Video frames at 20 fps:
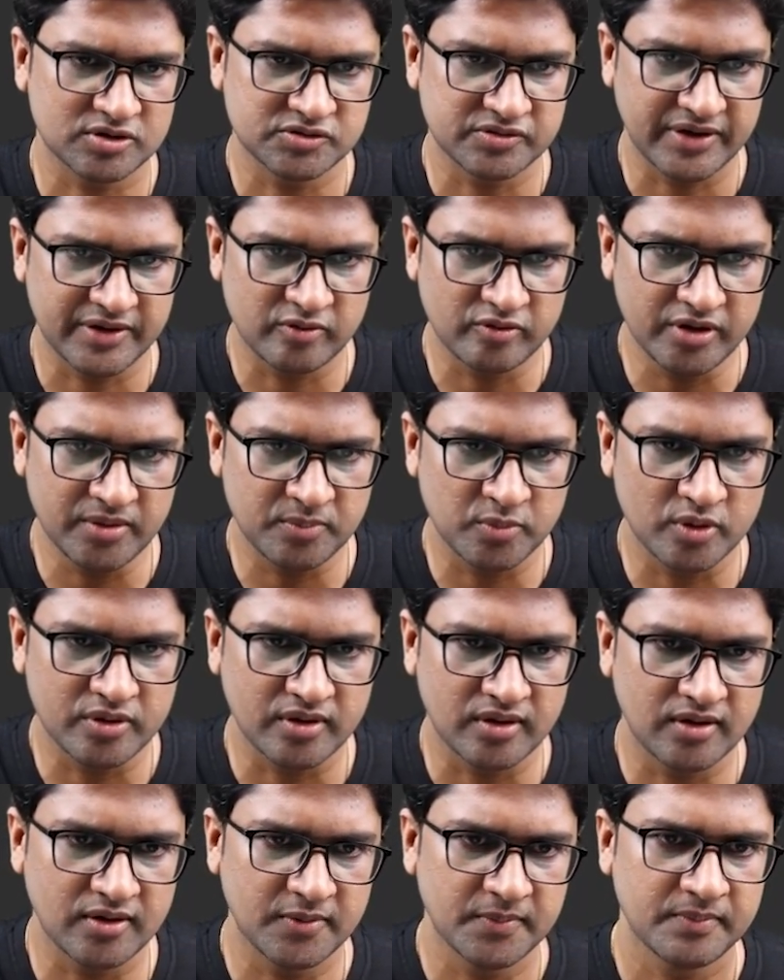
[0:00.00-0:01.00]
So I go and put
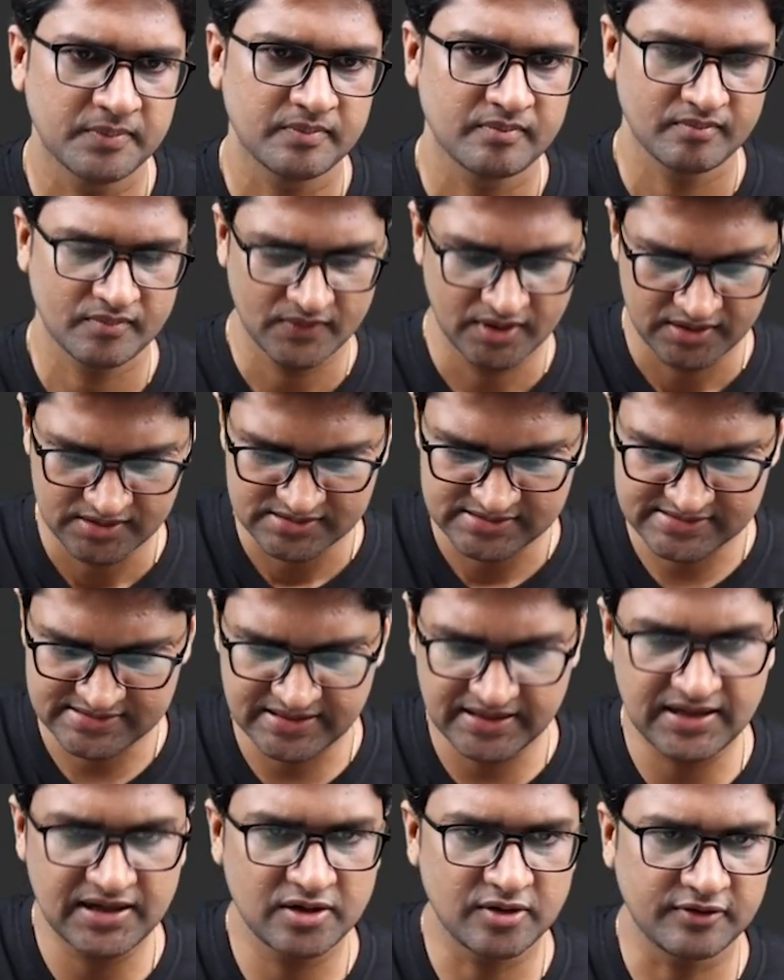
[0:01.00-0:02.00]
a
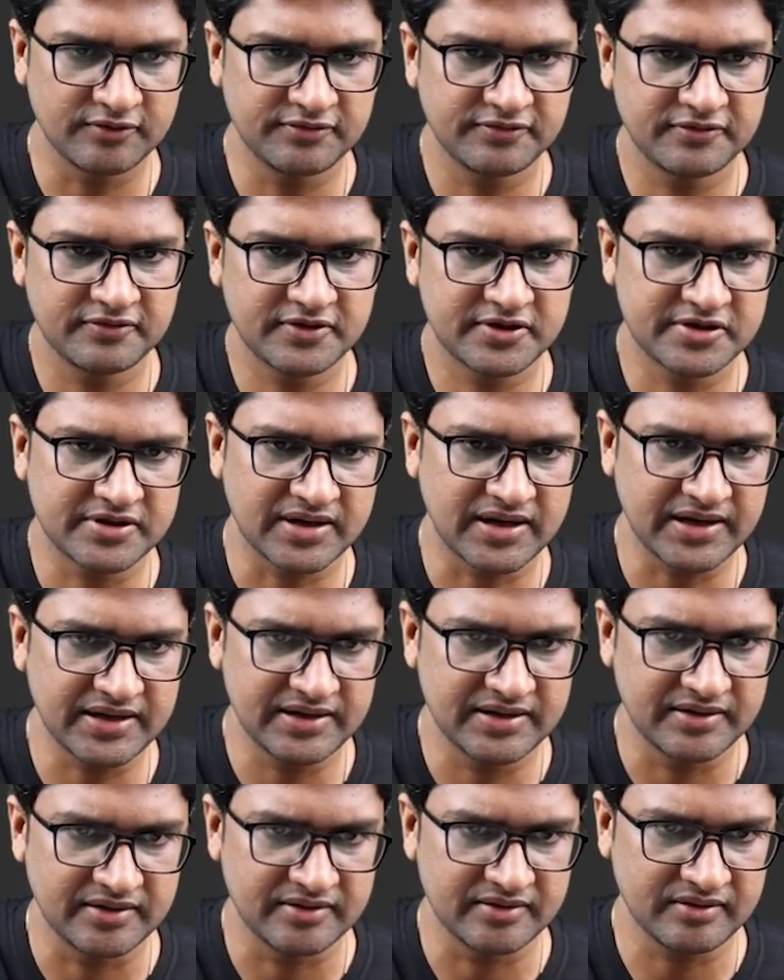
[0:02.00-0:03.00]
shield of try
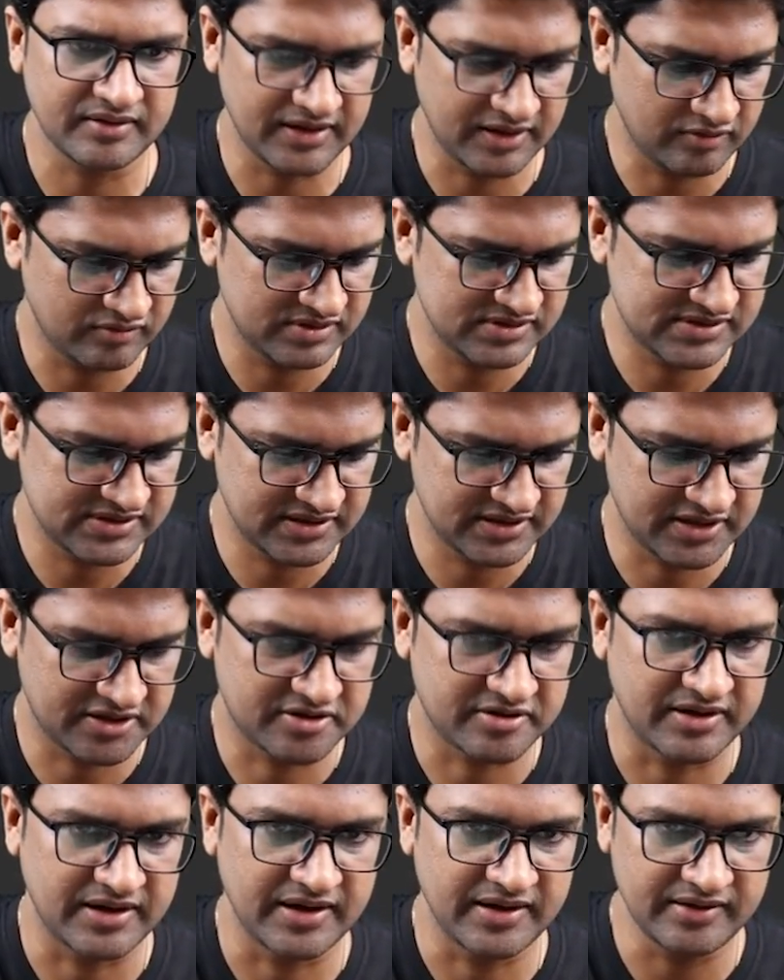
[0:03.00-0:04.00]
here. I go and say that
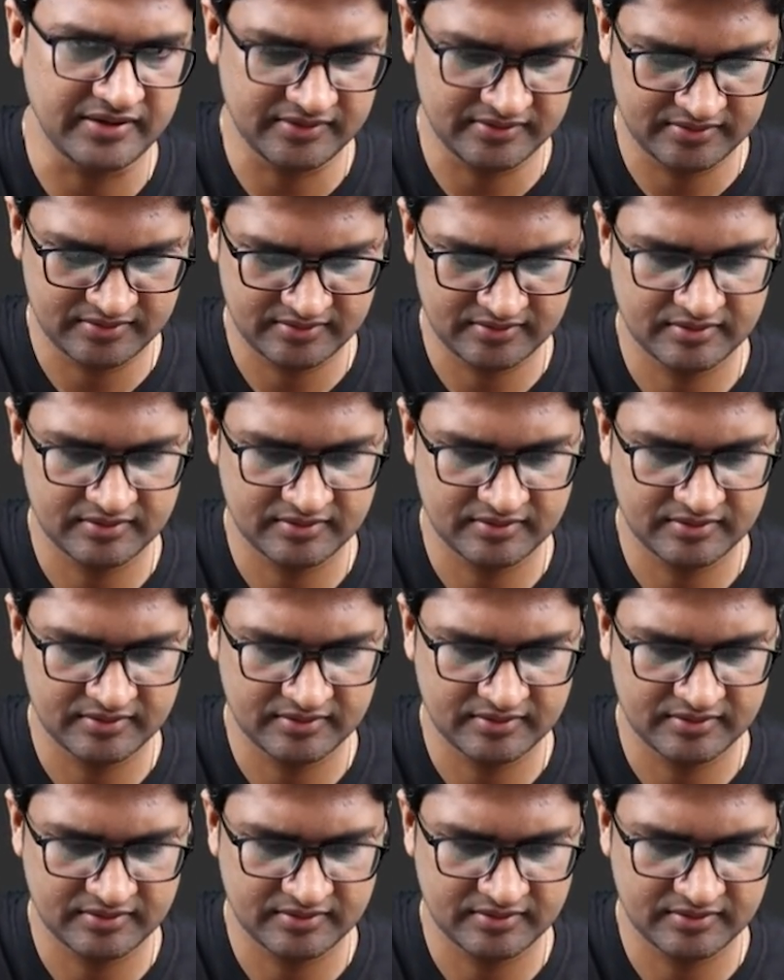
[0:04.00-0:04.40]
try.